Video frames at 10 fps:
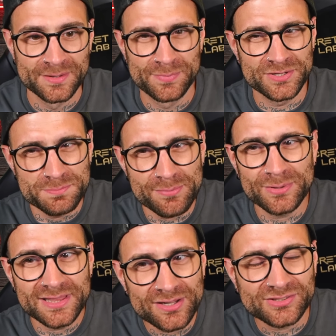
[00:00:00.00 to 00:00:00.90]
Because people
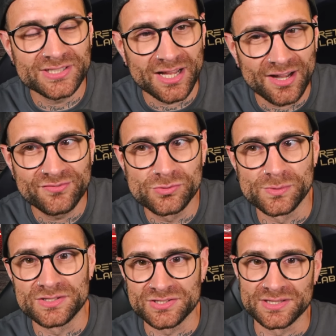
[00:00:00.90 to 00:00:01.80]
looked at it
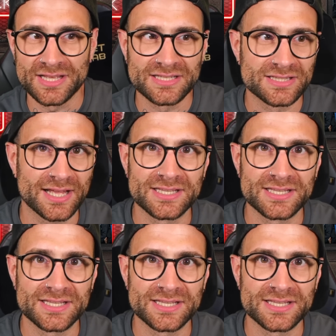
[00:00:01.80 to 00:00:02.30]
afterwards in like,